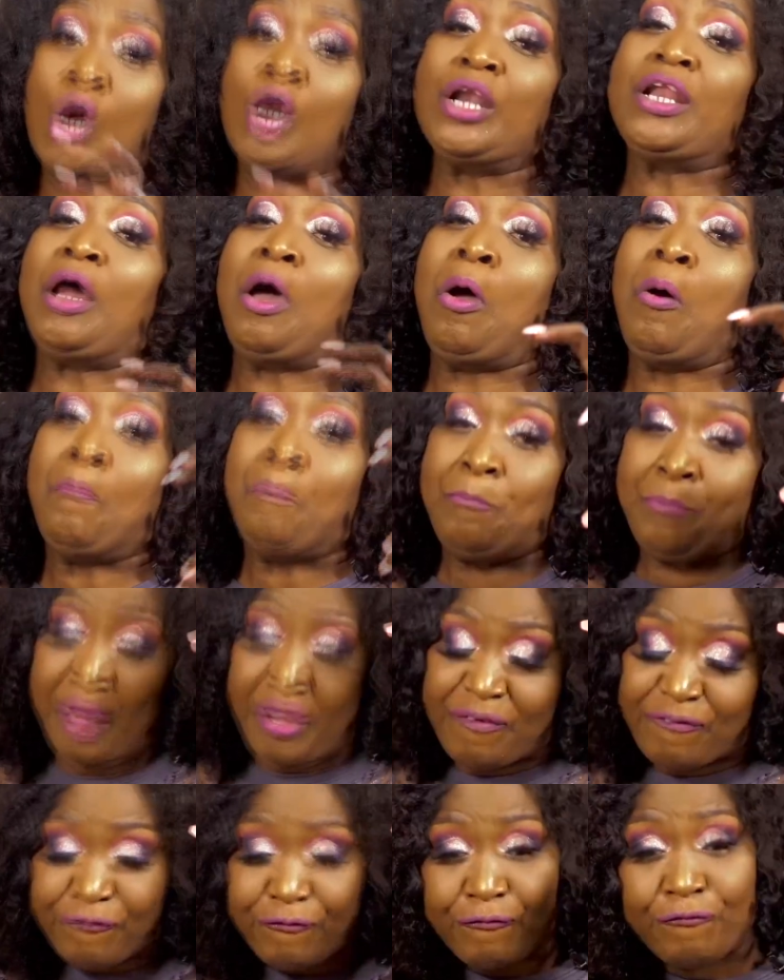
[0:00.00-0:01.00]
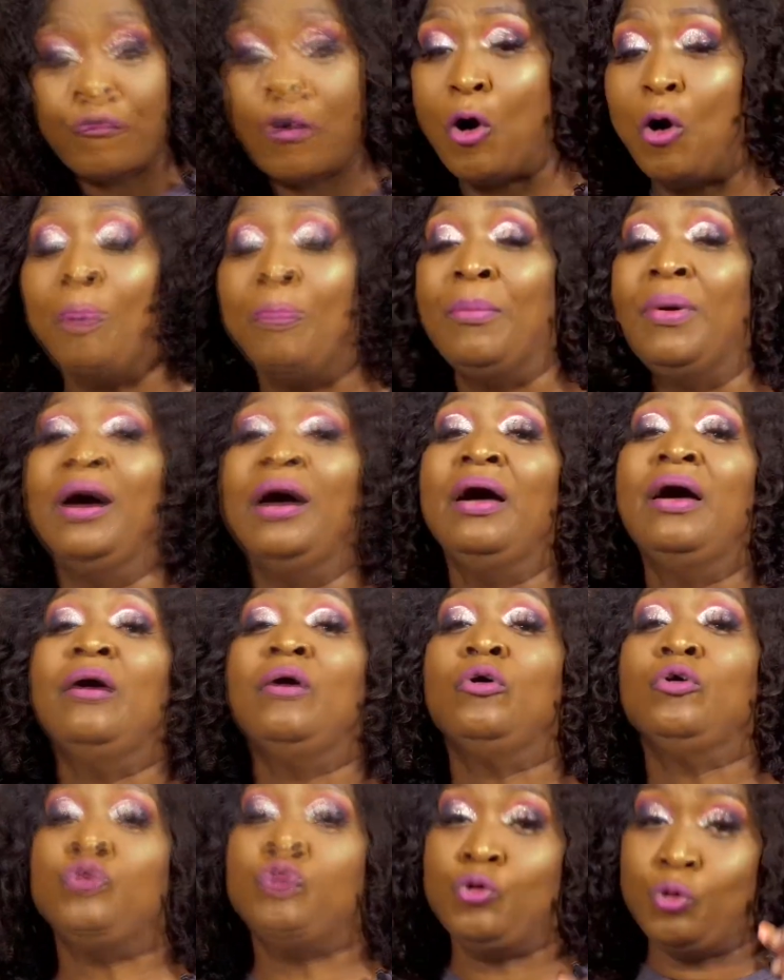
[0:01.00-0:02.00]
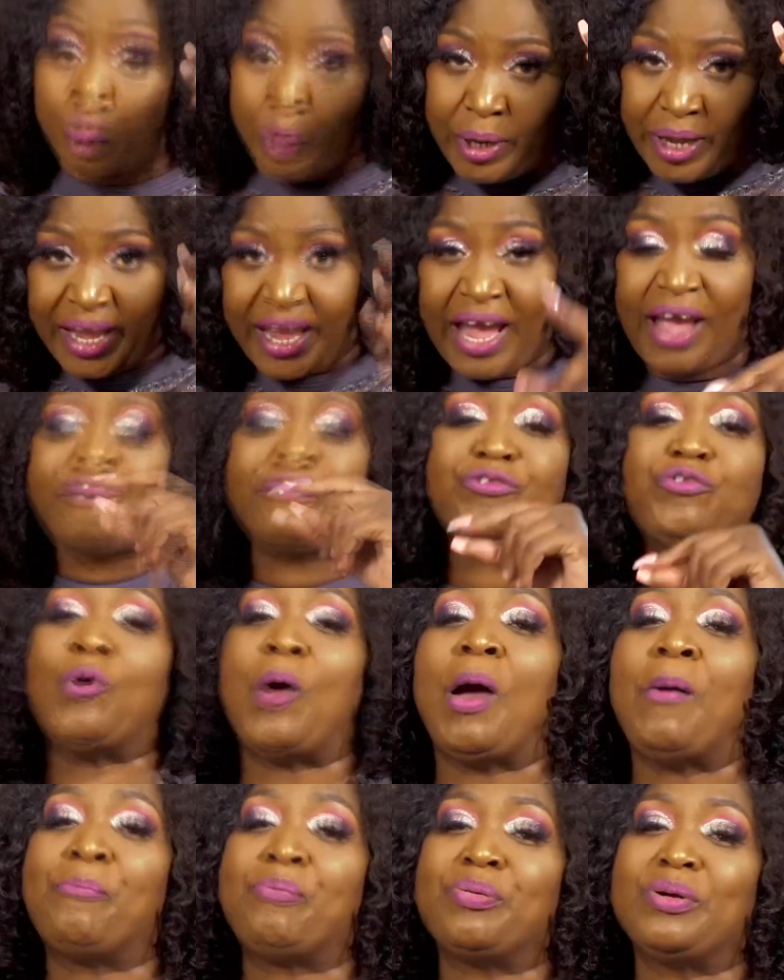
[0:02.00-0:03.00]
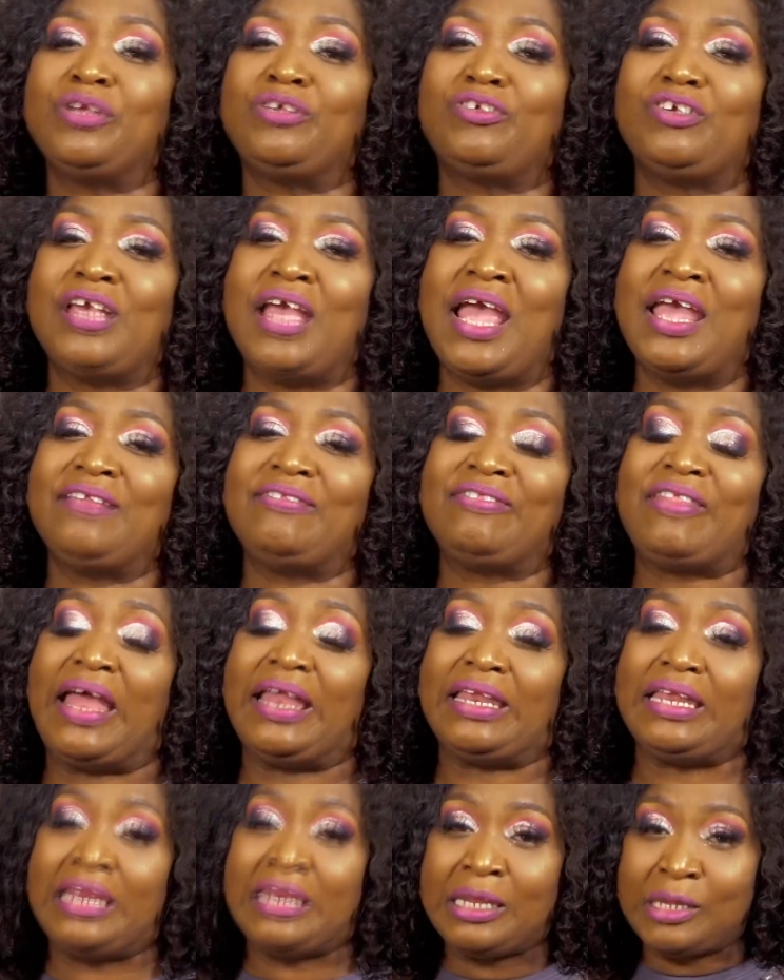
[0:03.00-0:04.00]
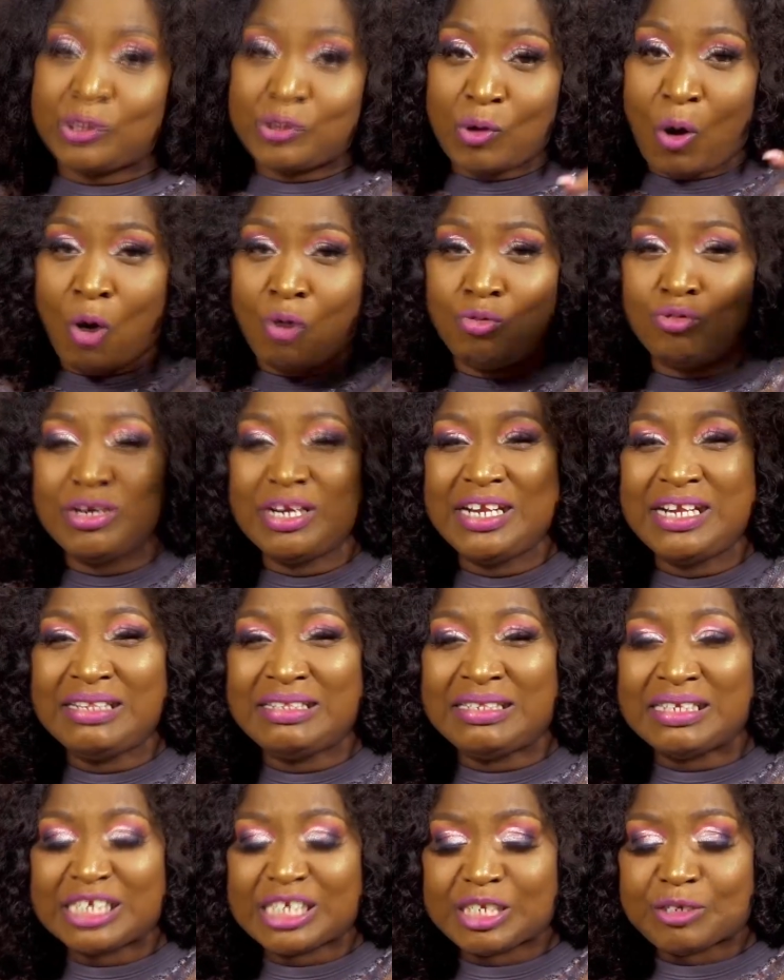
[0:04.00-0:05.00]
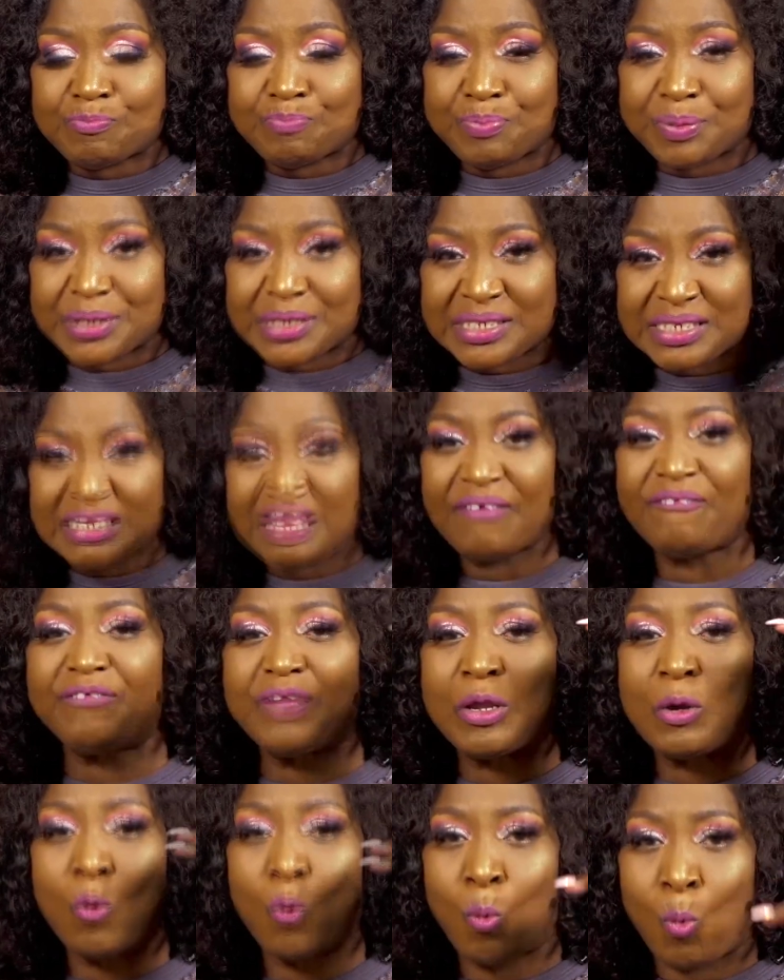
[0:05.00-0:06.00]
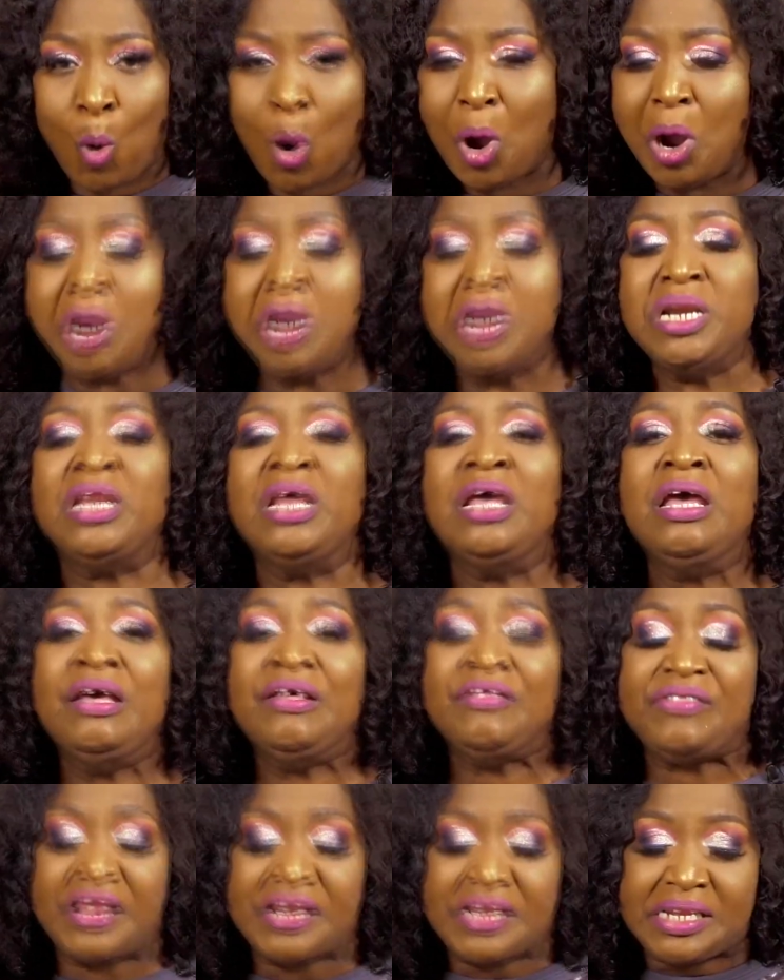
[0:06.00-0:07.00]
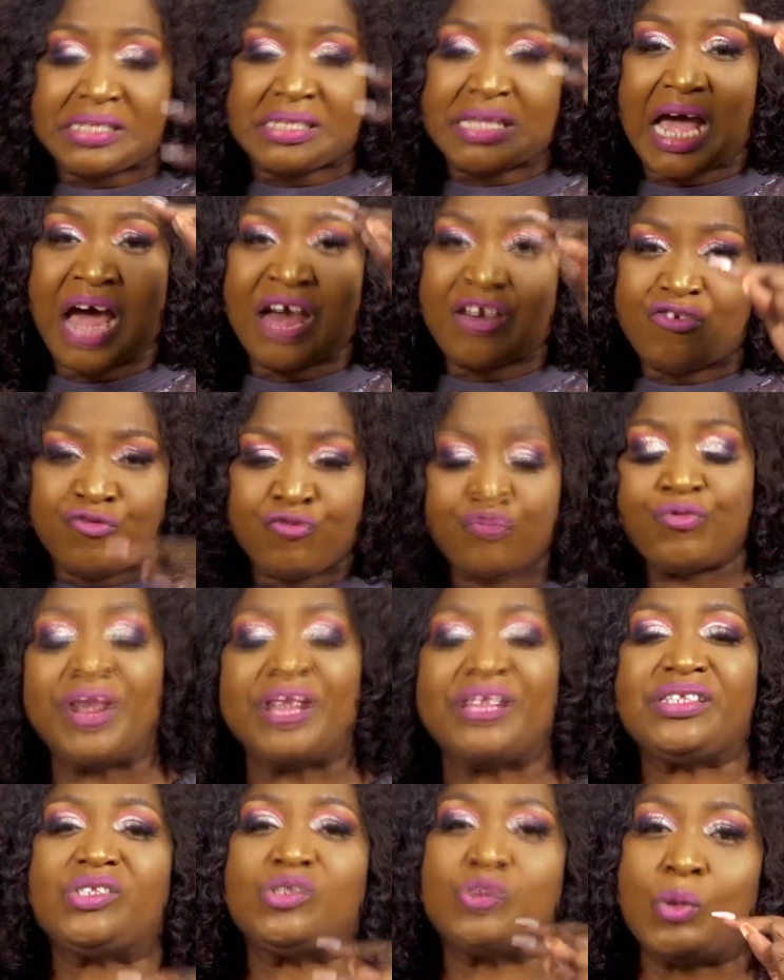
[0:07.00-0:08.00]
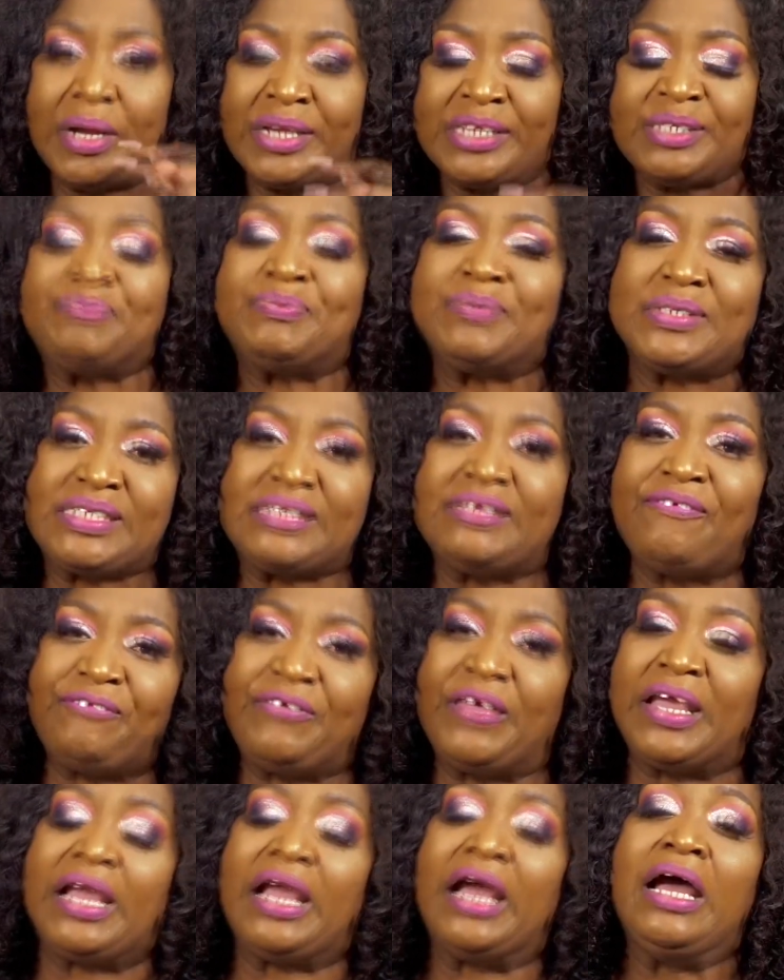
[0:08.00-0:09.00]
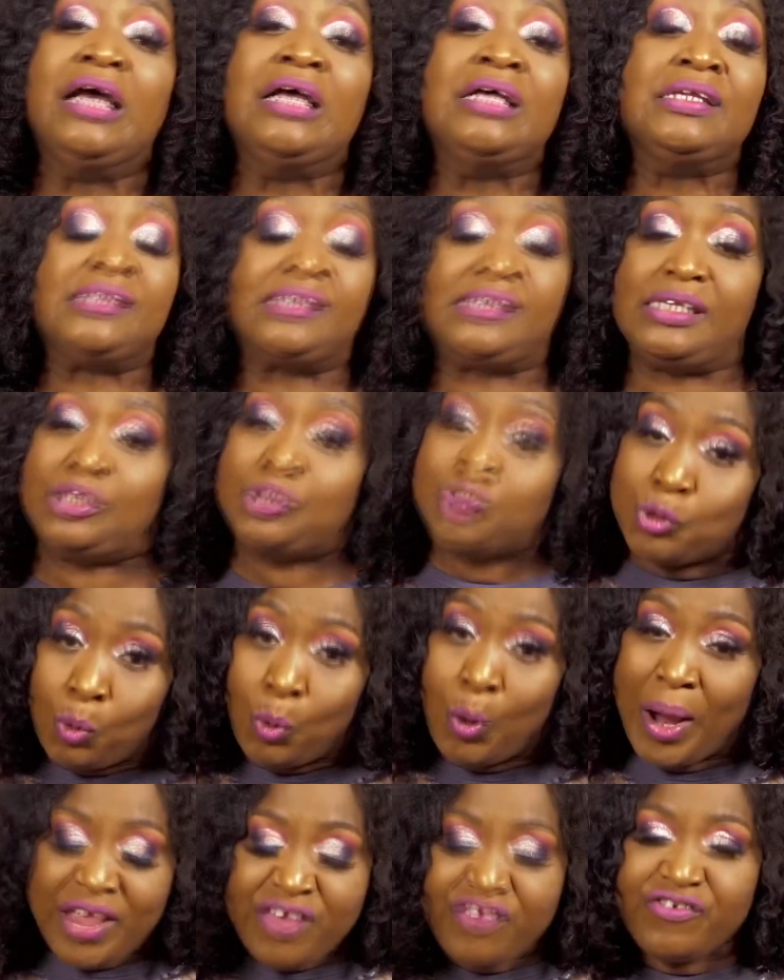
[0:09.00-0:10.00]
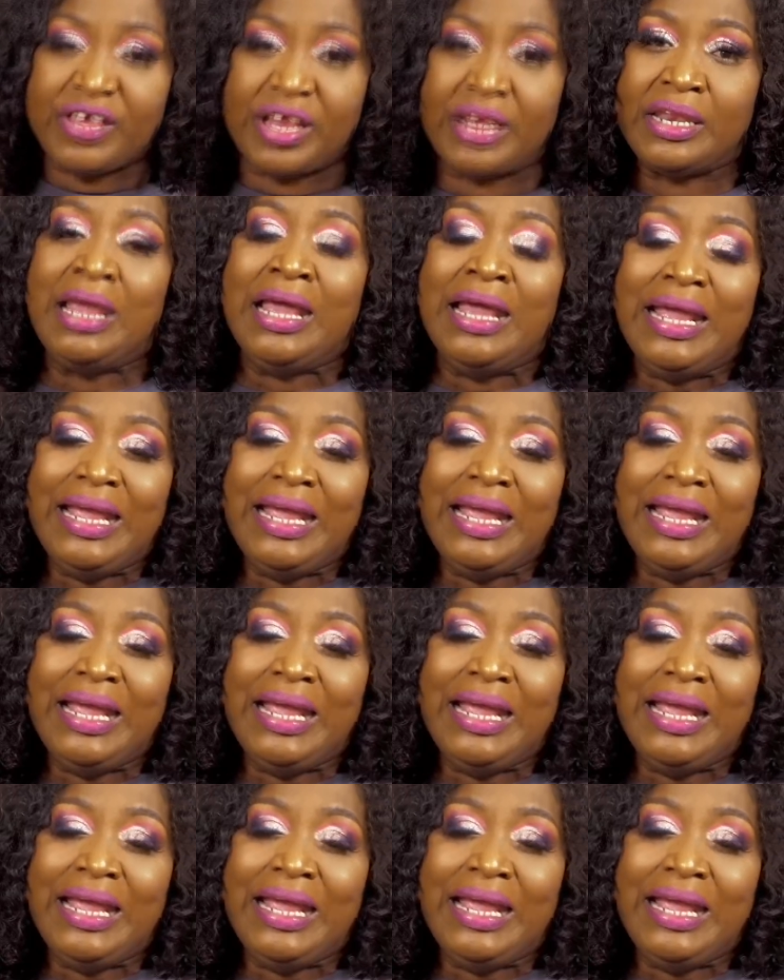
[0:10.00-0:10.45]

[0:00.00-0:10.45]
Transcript: gonna perform, you have to appreciate that it is only the specific word that is addressed to a specific situation.